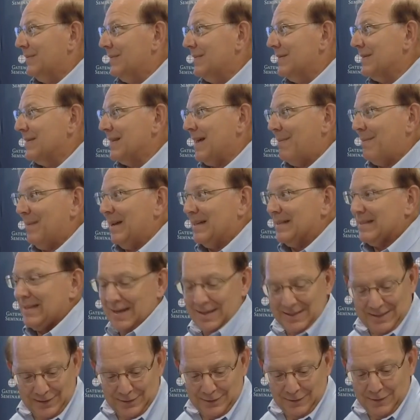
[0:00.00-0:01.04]
Yes. Does that make
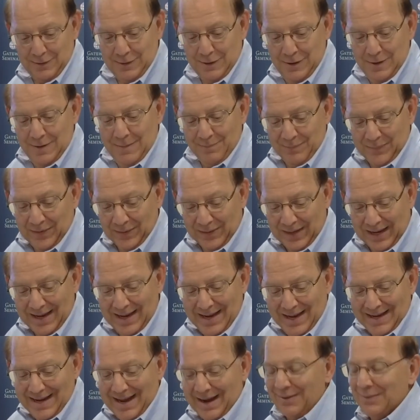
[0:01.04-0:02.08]
sense? Yep. Okay.
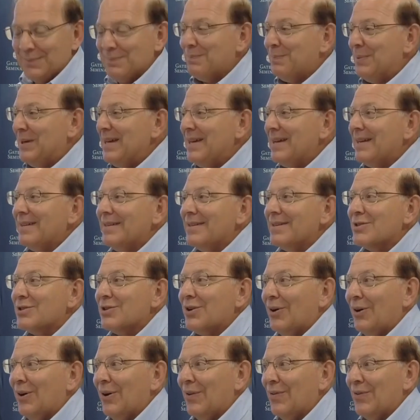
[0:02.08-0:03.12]
Now, Pekah is
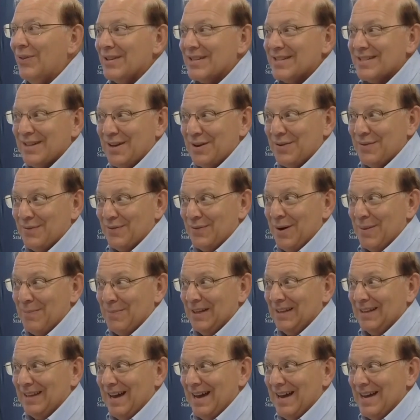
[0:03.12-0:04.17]
called the son of
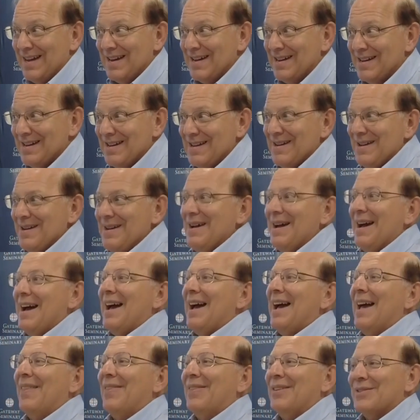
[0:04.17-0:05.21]
Remaliah. Yeah.
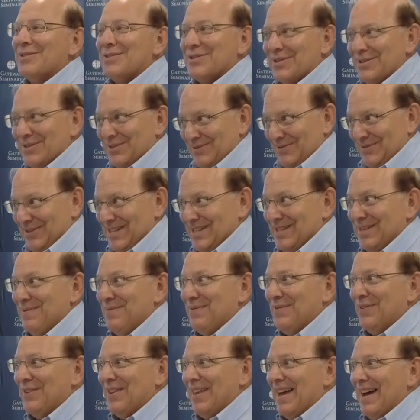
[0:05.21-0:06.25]
And there's a good
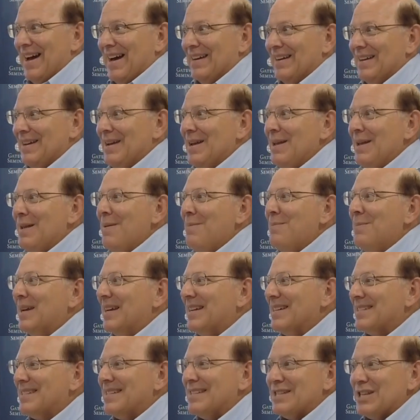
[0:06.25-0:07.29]
reason for that. Yeah.
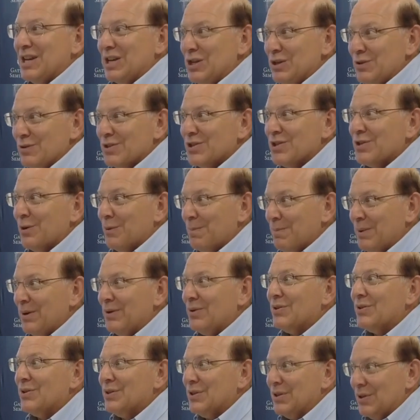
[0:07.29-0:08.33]
Because he's a usurper
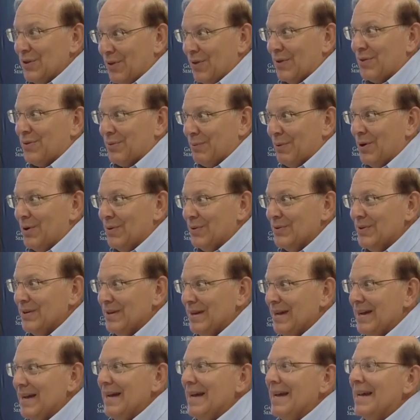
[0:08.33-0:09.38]
to the throne.
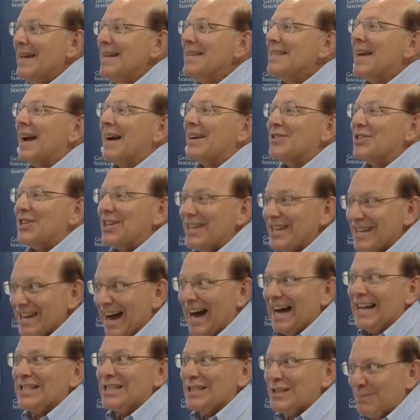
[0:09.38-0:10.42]
He's actually
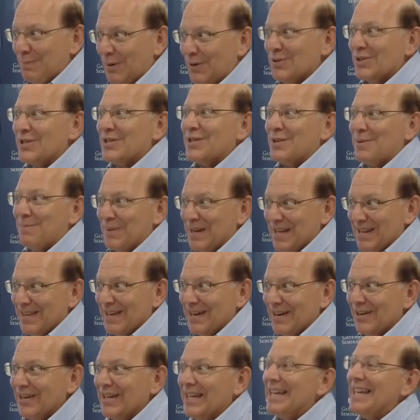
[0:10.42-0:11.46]
not supposed to be
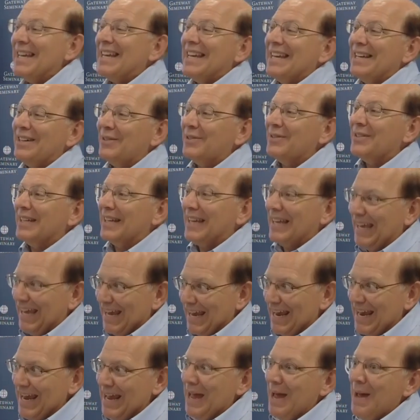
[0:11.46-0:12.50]
there. He killed the
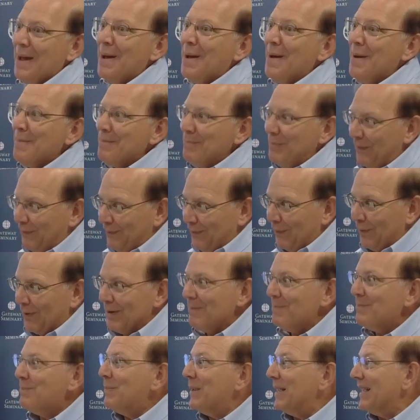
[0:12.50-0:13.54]
king before
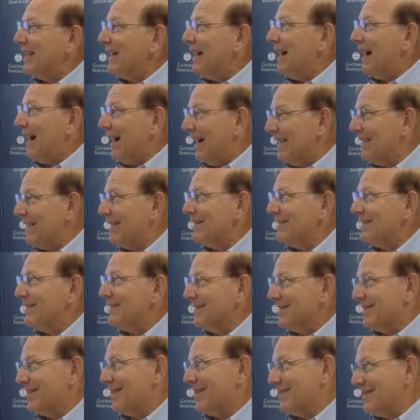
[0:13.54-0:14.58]
him. Pekaiah
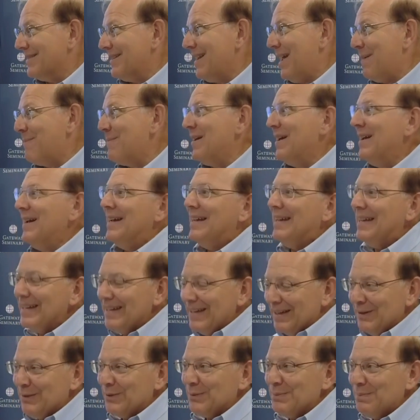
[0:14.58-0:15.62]
is his name. He
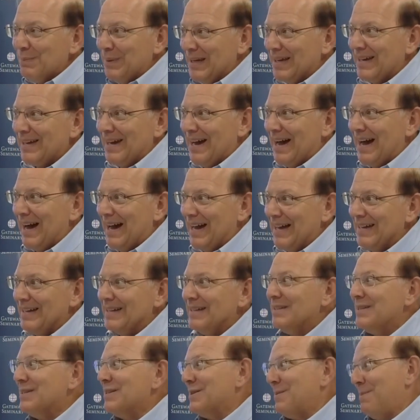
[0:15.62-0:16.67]
killed
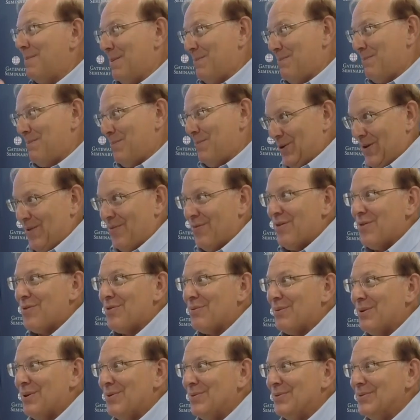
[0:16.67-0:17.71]
Pekaiah to be put on the
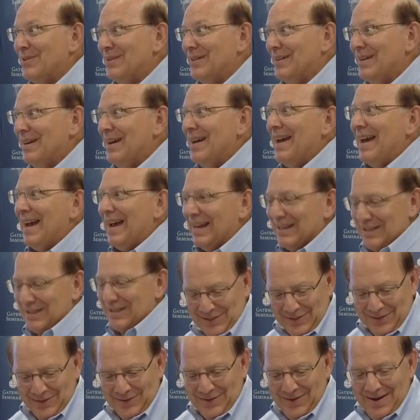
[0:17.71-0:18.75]
throne. Okay. And
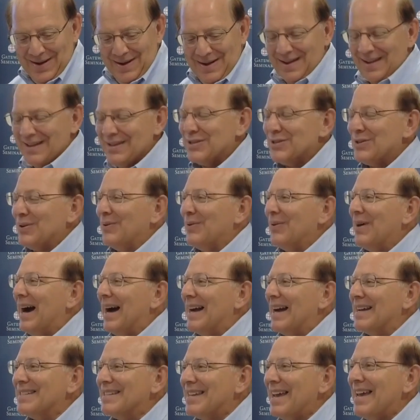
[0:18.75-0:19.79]
so, so
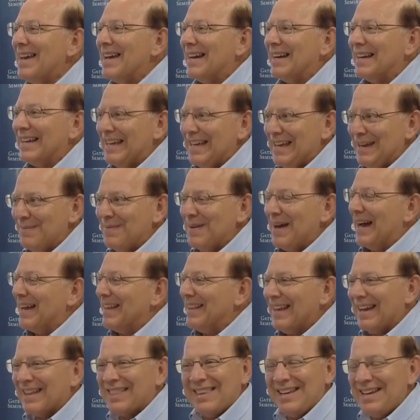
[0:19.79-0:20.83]
Isaiah keep. I, I
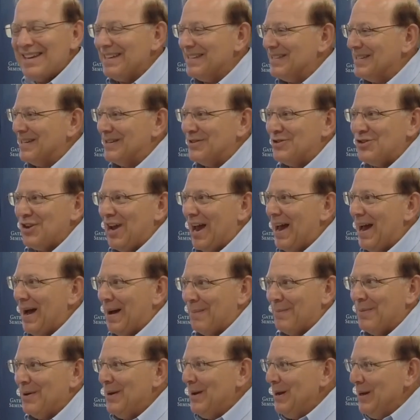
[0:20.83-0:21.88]
think it's a
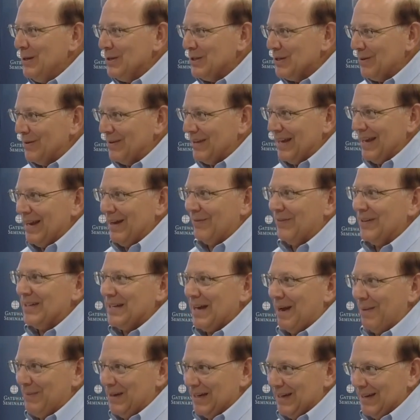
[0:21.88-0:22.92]
jab. Yeah, so yeah. that every
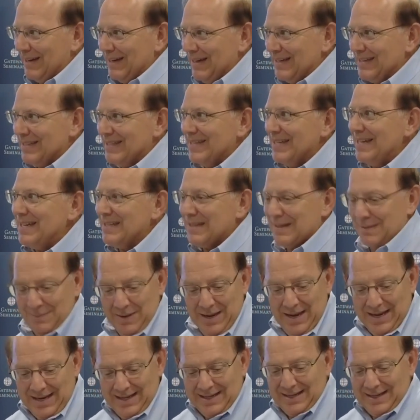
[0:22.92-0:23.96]
time he, he sees him,
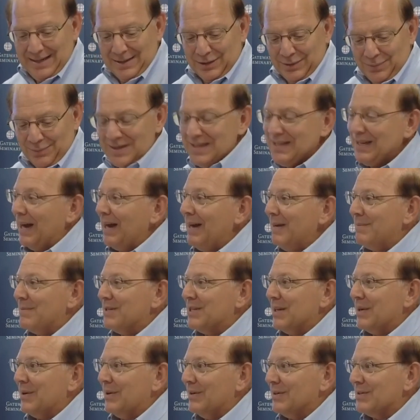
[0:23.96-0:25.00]
he, it, three times
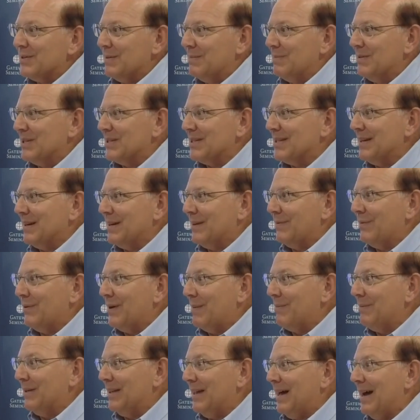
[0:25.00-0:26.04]
he calls him the son of
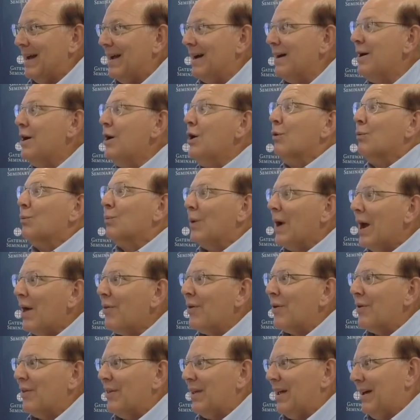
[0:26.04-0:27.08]
Remaliah,
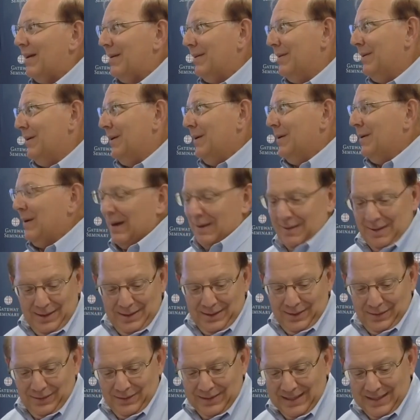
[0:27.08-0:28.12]
rather than uh, uh,
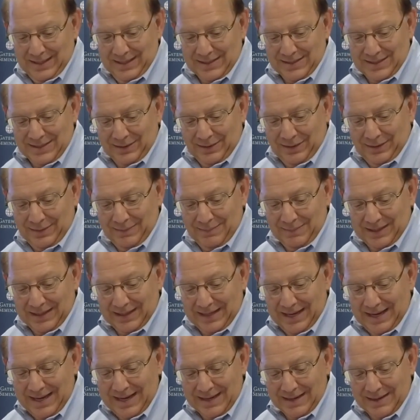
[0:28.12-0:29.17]
you know he doesn't call him the
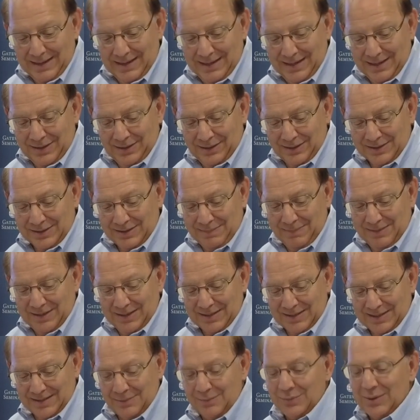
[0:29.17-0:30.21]
king. He calls him this.